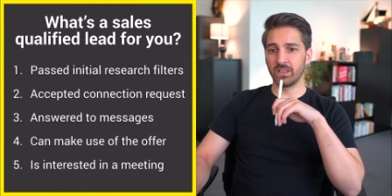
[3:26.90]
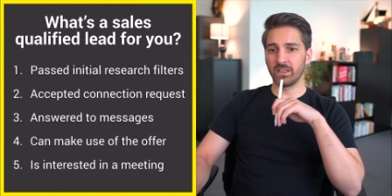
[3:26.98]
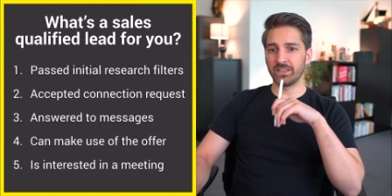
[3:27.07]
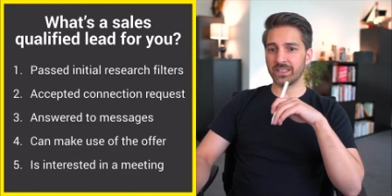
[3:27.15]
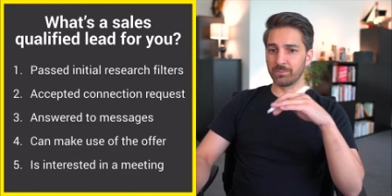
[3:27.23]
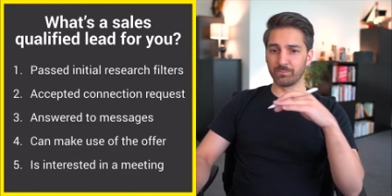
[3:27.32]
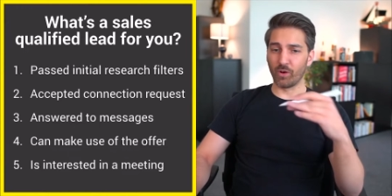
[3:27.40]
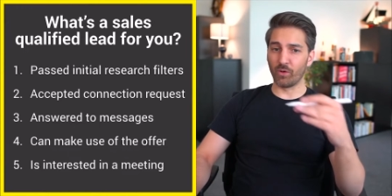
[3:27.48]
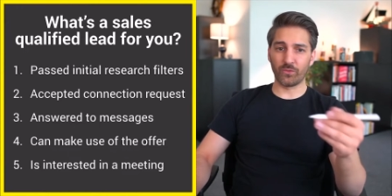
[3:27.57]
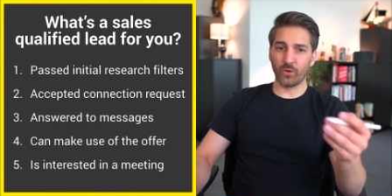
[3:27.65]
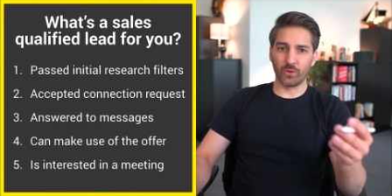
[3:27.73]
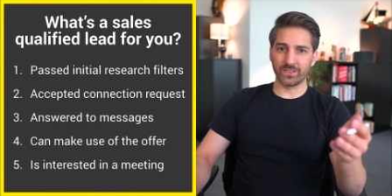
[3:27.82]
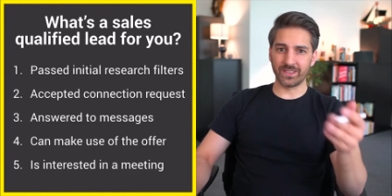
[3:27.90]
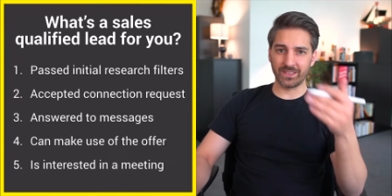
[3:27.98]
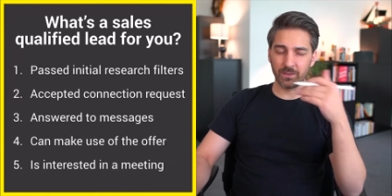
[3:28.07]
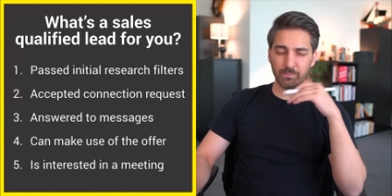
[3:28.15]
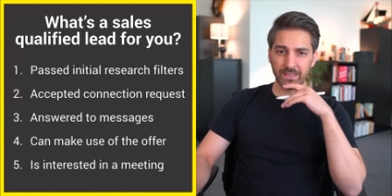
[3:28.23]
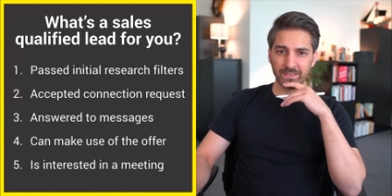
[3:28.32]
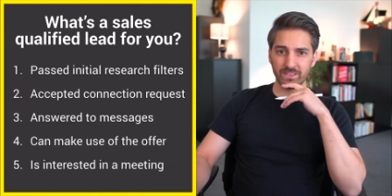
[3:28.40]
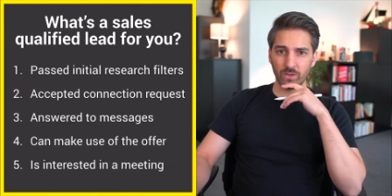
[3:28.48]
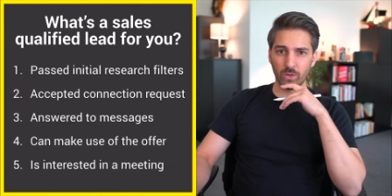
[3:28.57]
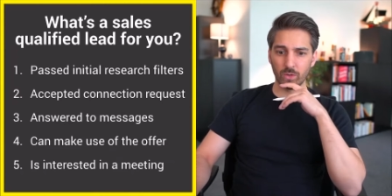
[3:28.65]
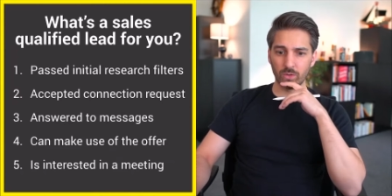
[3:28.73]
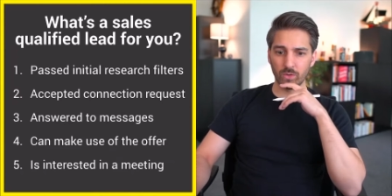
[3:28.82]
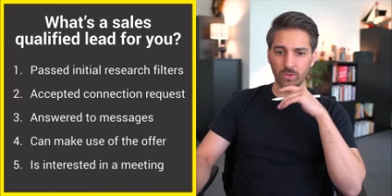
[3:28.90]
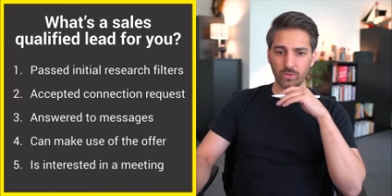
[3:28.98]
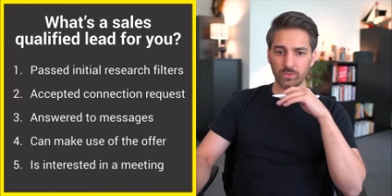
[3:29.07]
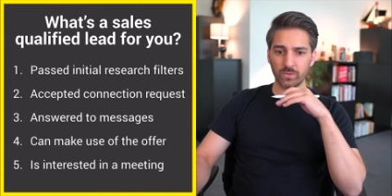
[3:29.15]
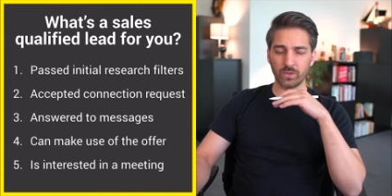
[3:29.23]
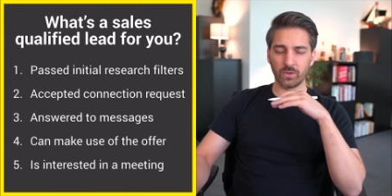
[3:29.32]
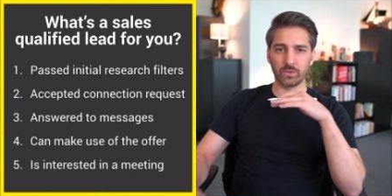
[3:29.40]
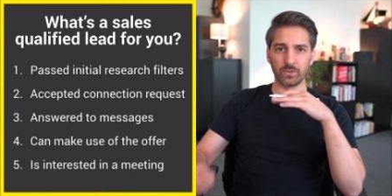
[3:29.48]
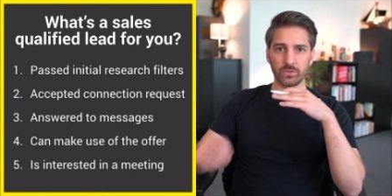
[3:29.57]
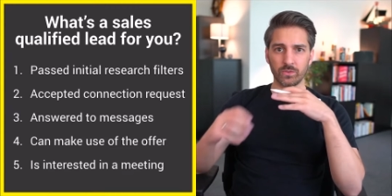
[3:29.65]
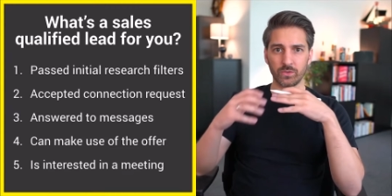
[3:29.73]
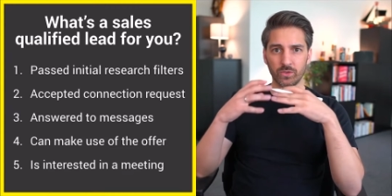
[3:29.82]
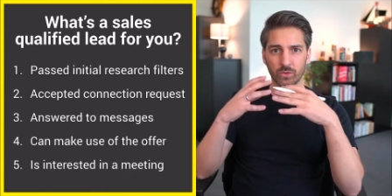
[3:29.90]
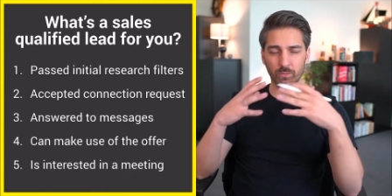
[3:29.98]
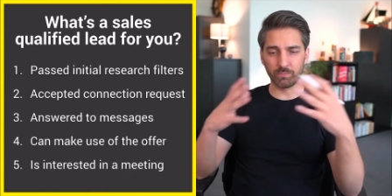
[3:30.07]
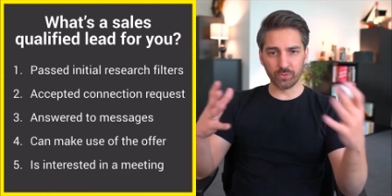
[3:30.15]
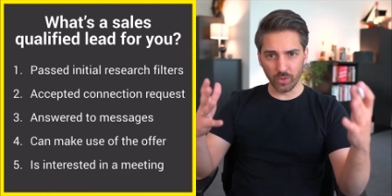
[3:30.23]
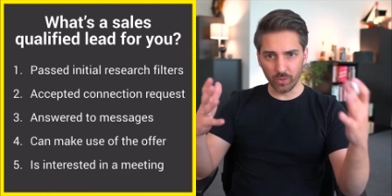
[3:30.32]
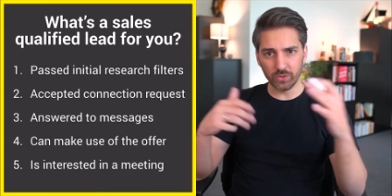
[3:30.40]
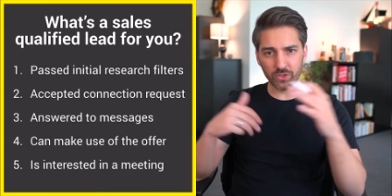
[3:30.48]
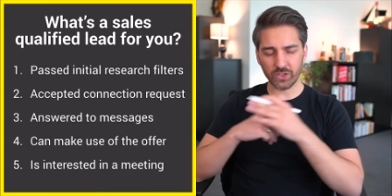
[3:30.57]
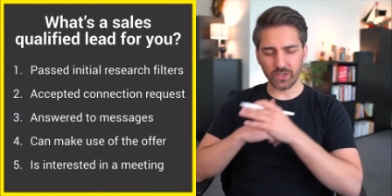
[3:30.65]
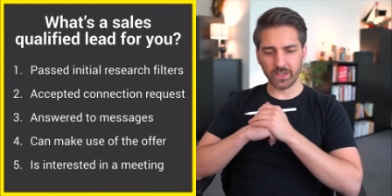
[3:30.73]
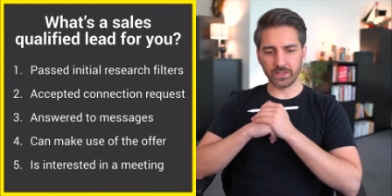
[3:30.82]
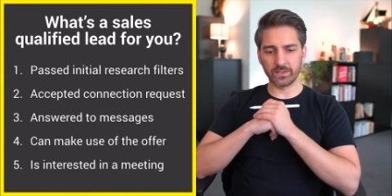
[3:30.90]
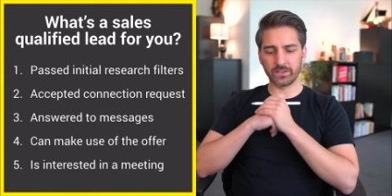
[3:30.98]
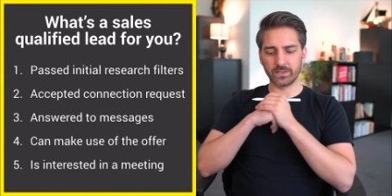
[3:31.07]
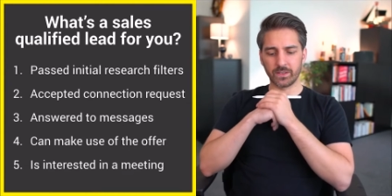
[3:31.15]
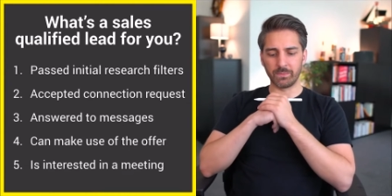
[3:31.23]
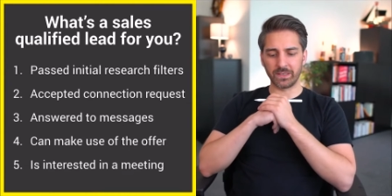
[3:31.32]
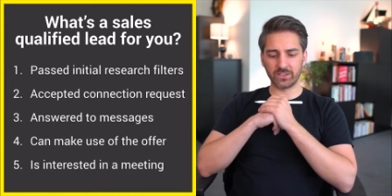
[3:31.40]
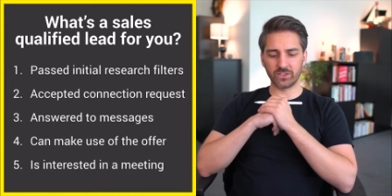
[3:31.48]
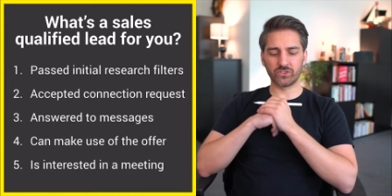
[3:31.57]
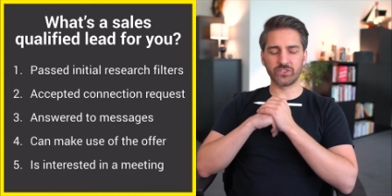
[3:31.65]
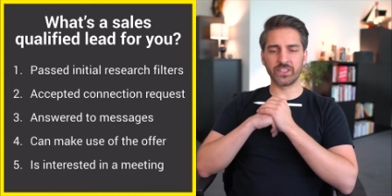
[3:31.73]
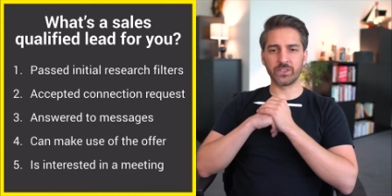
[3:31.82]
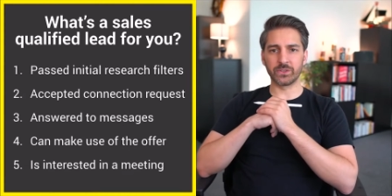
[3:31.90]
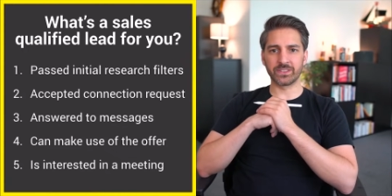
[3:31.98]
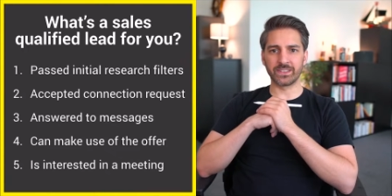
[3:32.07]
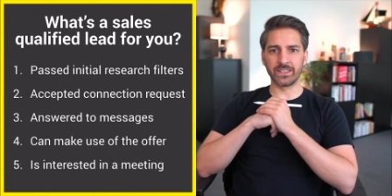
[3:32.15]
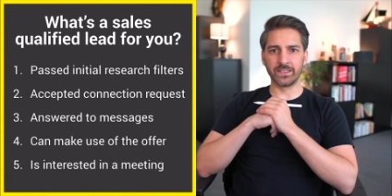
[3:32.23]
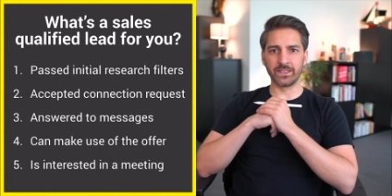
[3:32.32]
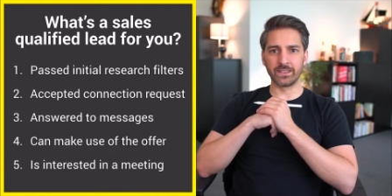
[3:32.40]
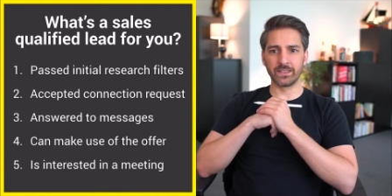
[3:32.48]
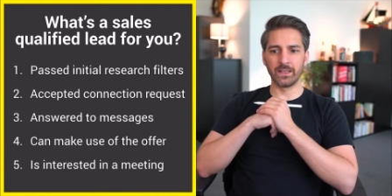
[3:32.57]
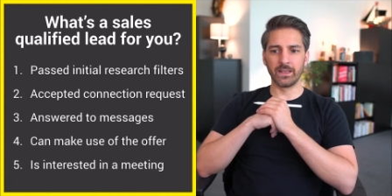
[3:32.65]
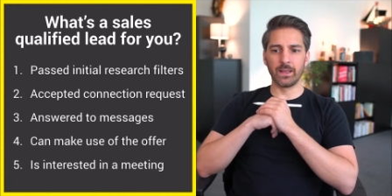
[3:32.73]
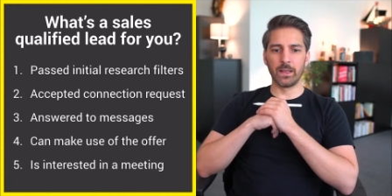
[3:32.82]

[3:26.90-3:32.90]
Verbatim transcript: That, of course, that depends on on on your approach and the message that you're sending.